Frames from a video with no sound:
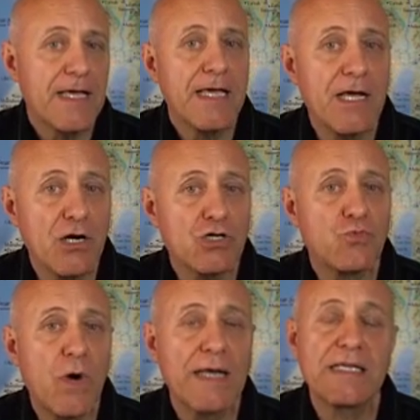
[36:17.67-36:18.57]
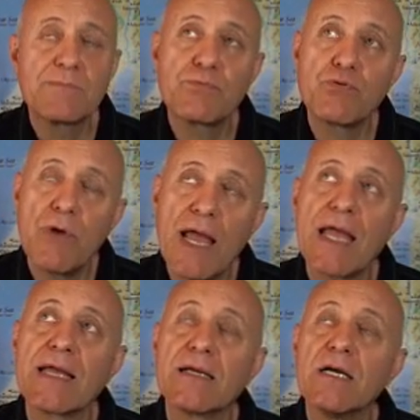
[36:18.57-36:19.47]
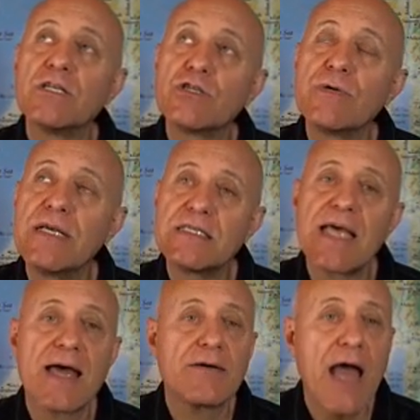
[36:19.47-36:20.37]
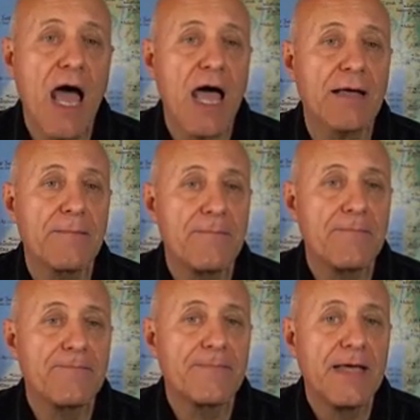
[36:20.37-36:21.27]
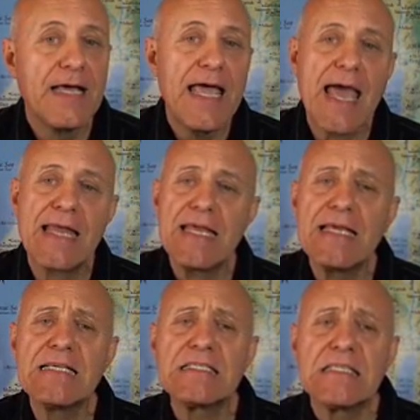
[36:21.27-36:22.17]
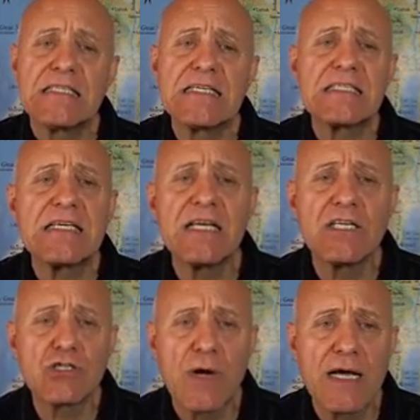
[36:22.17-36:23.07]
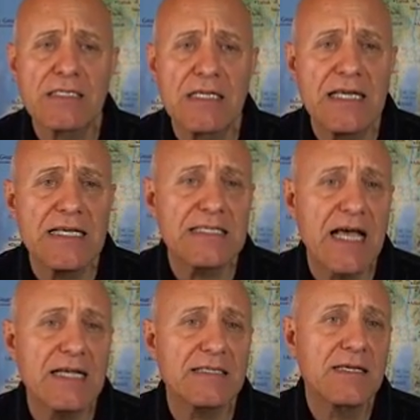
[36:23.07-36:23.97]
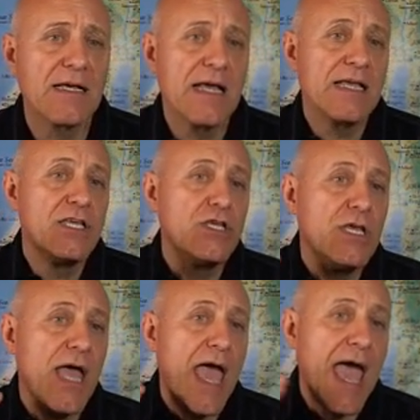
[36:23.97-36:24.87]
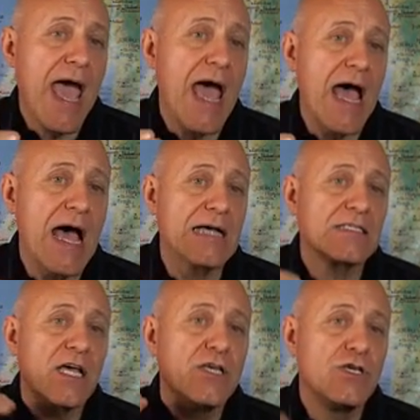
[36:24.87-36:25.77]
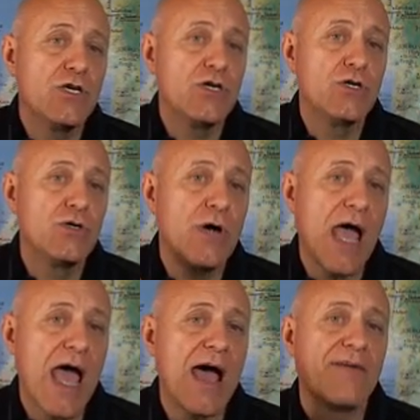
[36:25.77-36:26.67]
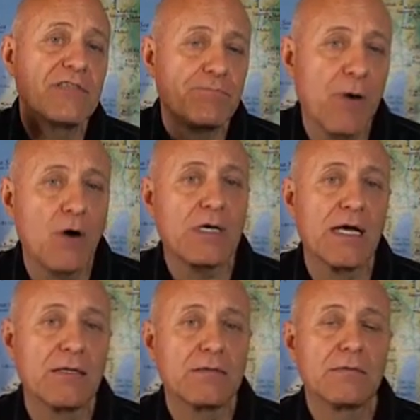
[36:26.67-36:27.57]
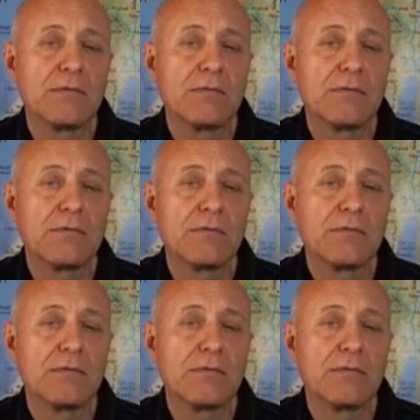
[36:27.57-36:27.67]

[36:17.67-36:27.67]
Here's what he's praying to his Adonai. And isn't this interesting? He says, as you have spoken.